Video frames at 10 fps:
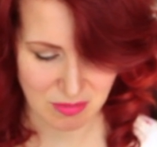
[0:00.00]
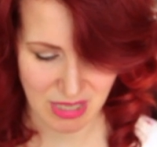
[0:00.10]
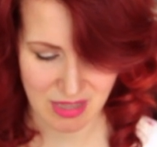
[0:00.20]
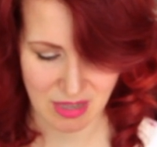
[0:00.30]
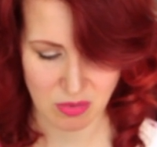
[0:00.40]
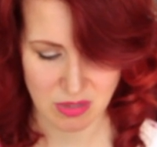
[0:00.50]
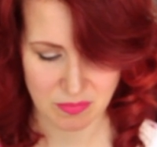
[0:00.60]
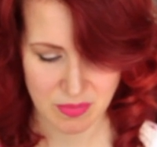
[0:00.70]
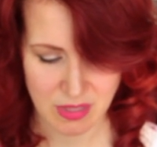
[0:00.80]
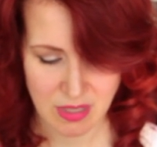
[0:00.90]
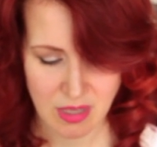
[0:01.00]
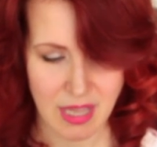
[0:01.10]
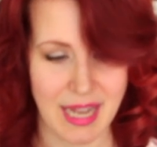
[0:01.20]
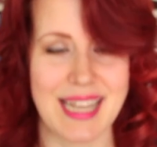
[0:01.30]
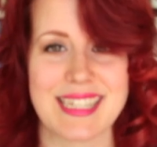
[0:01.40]
make that one.
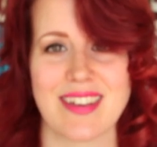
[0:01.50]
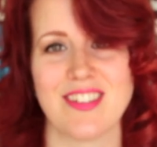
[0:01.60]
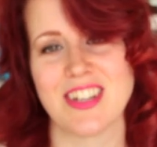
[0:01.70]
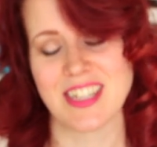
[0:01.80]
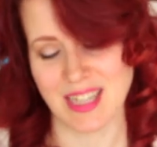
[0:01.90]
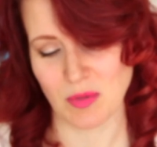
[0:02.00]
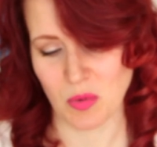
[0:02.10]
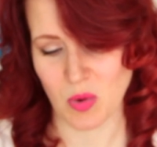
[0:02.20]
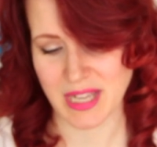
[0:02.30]
Let's have a look, see what